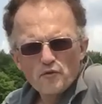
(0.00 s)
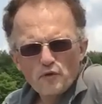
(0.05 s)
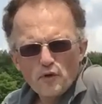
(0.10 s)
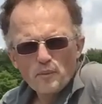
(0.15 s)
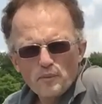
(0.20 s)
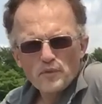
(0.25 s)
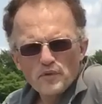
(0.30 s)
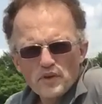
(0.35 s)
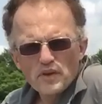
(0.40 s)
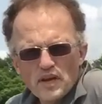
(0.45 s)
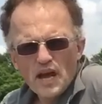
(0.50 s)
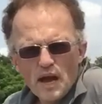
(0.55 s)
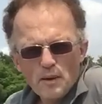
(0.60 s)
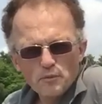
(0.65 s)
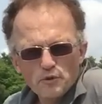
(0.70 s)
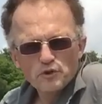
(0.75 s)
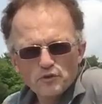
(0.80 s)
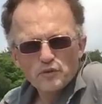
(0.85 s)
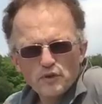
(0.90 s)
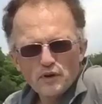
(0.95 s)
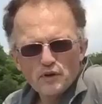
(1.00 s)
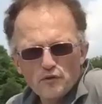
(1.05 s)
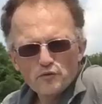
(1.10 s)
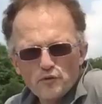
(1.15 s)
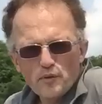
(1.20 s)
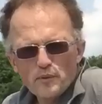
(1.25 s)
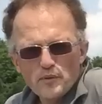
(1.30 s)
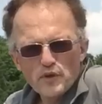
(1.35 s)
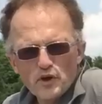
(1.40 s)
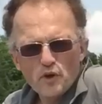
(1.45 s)
from the atmosphere and
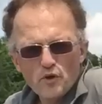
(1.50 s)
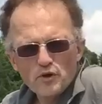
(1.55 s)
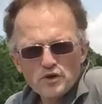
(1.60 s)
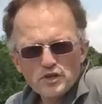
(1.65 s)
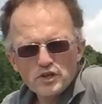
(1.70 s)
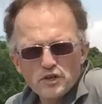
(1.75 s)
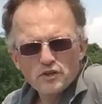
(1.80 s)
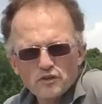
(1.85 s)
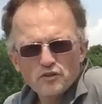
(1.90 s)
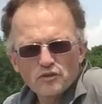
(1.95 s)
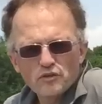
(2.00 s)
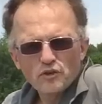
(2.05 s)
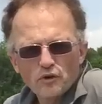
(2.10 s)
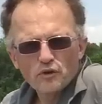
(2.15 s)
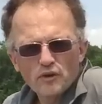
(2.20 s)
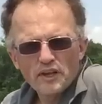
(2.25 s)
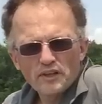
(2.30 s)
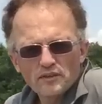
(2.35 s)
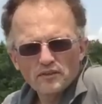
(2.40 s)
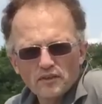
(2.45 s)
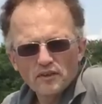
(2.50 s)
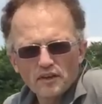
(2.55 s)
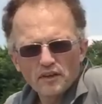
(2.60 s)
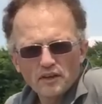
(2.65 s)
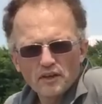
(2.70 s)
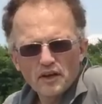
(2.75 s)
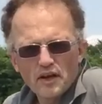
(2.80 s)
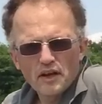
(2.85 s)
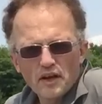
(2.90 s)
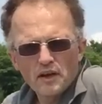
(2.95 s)
from the oceans. So
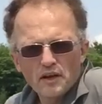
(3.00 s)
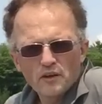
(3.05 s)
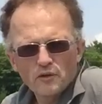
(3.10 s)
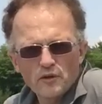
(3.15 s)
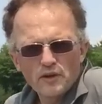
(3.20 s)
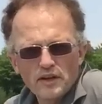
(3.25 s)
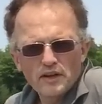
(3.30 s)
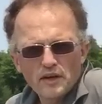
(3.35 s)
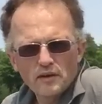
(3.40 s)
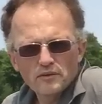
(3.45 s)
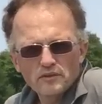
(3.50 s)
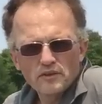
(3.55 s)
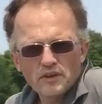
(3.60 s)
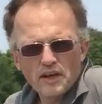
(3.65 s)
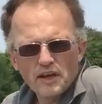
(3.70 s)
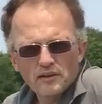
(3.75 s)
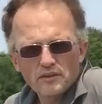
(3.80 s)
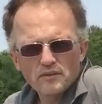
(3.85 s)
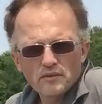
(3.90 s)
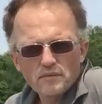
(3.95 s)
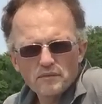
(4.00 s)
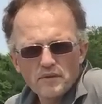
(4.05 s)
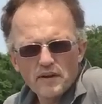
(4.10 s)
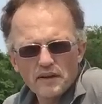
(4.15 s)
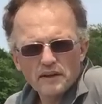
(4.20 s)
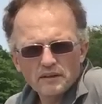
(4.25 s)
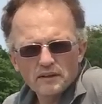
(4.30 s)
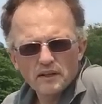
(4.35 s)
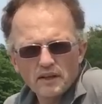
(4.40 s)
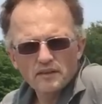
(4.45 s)
lessening greenhouse gas
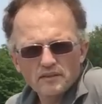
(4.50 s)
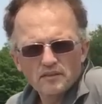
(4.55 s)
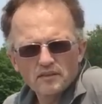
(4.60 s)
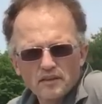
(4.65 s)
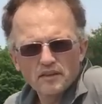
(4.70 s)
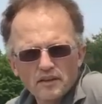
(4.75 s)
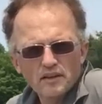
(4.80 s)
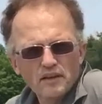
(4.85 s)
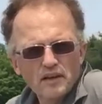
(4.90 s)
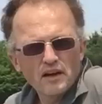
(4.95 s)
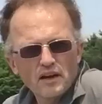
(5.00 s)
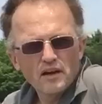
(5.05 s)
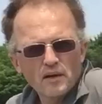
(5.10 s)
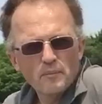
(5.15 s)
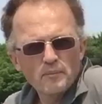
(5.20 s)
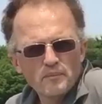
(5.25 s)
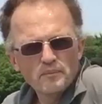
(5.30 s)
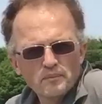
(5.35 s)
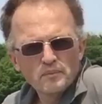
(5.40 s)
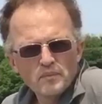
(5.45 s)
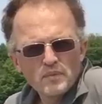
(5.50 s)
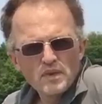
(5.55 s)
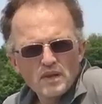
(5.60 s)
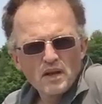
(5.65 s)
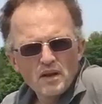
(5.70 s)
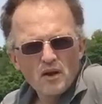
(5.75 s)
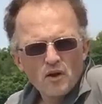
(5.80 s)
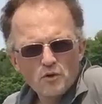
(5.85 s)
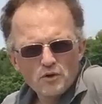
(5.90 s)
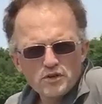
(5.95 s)
effect, lessening
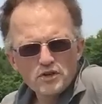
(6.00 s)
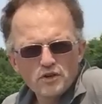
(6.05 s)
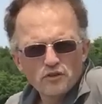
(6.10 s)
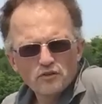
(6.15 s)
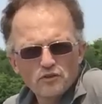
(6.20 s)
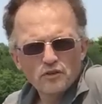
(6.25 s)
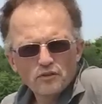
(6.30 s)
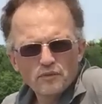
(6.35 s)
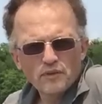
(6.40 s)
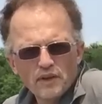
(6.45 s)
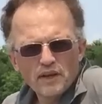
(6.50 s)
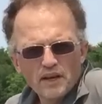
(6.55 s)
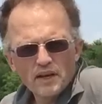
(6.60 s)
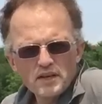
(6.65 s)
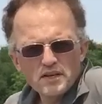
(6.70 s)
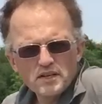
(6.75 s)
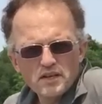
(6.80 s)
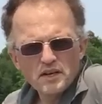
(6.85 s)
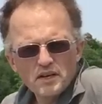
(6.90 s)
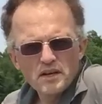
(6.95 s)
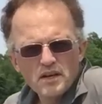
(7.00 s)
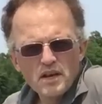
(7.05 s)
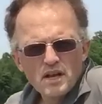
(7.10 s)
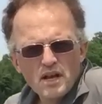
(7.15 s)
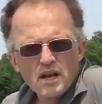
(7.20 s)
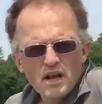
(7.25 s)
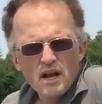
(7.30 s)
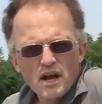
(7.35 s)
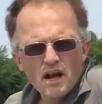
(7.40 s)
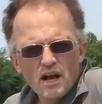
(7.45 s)
ocean
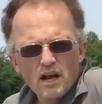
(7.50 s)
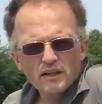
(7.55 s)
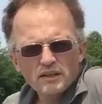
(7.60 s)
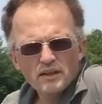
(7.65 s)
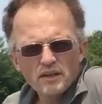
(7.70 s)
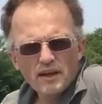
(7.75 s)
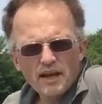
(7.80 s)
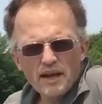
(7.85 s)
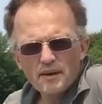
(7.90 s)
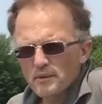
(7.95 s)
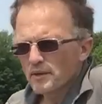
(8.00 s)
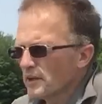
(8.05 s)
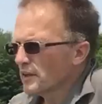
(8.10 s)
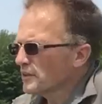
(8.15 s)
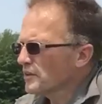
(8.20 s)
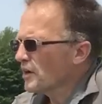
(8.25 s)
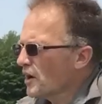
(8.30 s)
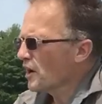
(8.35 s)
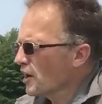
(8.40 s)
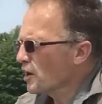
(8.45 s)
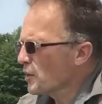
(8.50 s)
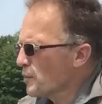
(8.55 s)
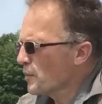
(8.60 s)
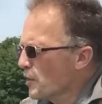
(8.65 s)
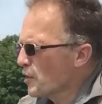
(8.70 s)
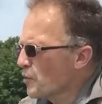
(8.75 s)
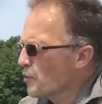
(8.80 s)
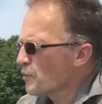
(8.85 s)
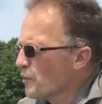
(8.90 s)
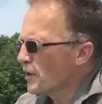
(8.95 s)
acidification. Today I'm going to talk
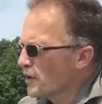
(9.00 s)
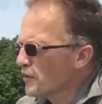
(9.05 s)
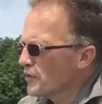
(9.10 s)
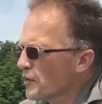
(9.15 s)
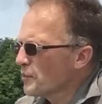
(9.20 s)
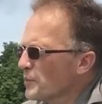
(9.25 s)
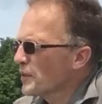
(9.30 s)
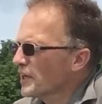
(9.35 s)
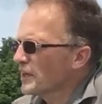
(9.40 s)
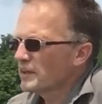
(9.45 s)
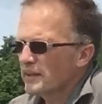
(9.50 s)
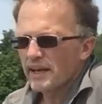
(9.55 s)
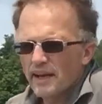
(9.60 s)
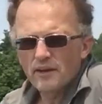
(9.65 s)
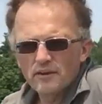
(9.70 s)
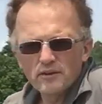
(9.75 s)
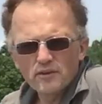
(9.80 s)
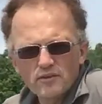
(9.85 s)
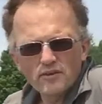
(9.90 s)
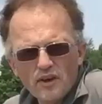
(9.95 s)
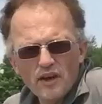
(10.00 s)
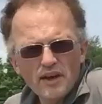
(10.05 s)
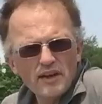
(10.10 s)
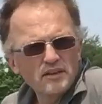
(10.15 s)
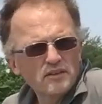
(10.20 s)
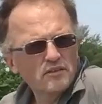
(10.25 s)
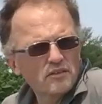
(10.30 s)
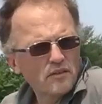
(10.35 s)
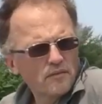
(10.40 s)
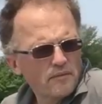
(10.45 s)
about one of the big
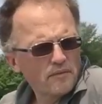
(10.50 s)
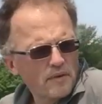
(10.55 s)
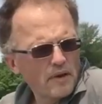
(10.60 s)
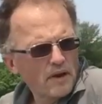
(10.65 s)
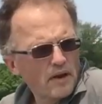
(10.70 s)
downsides of